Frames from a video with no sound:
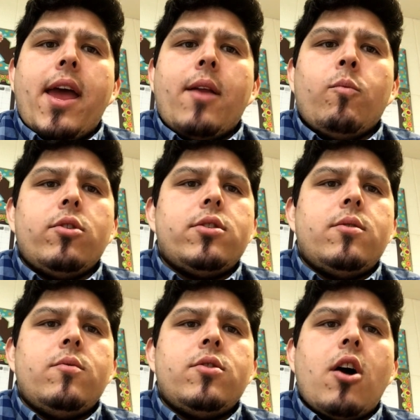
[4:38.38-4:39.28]
we'll
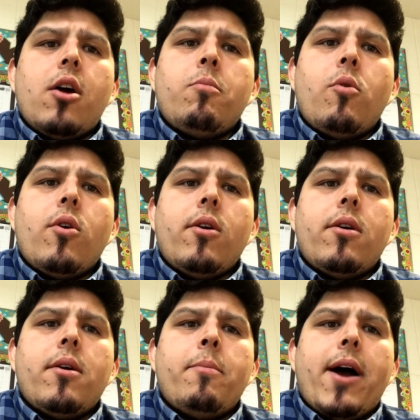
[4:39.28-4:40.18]
talk more
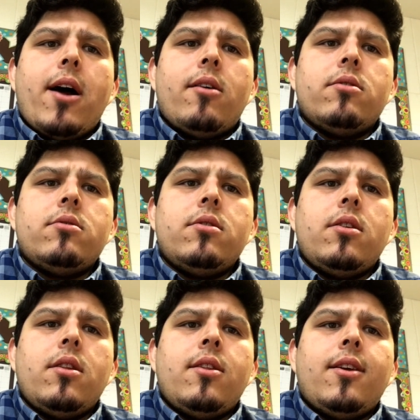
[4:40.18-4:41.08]
about
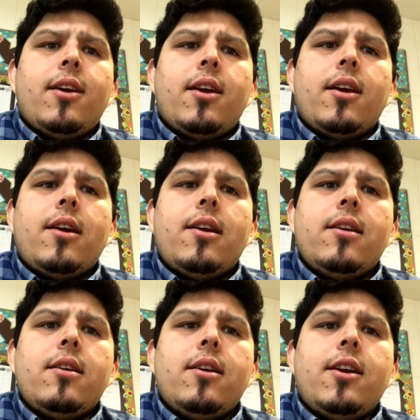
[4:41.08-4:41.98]
the
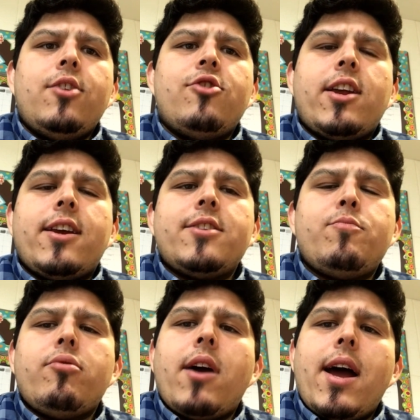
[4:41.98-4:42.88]
Ketogenics
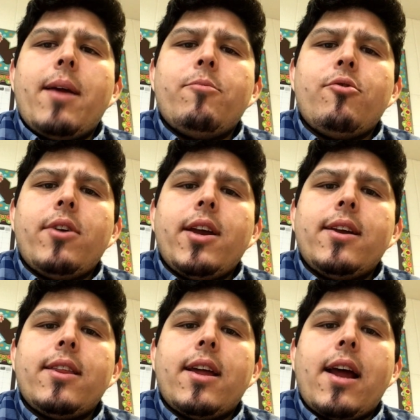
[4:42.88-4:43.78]
Prime
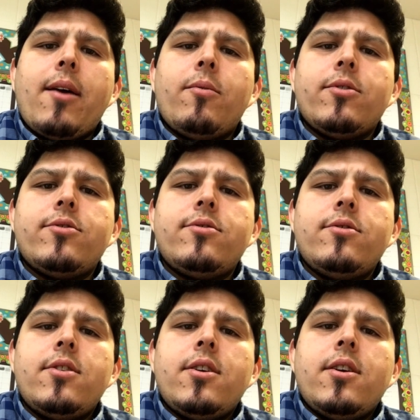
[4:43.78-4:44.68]
drink that I've
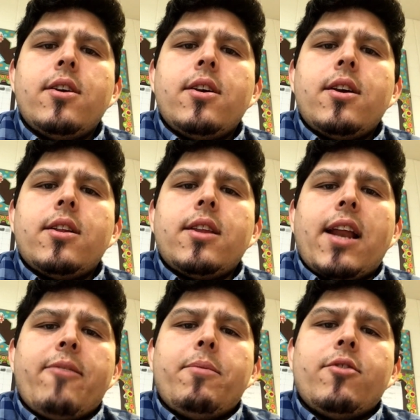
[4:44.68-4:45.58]

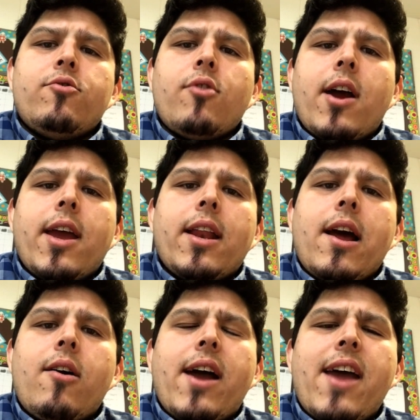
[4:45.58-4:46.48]
been trying
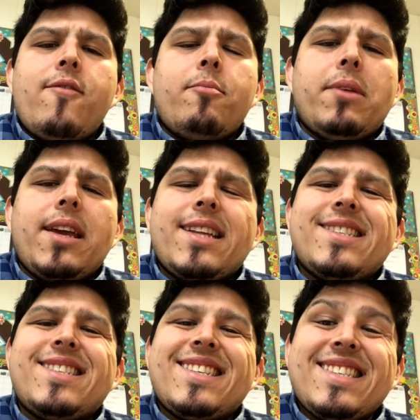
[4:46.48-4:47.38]
out. I haven't been
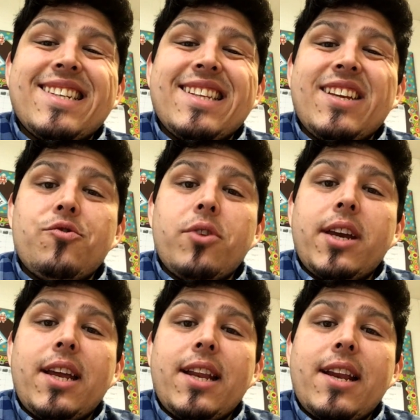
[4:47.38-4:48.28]
consistently
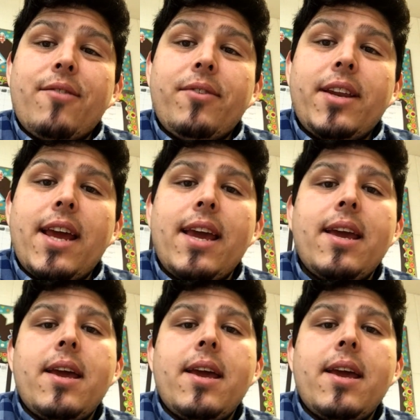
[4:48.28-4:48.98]
drinking it every day,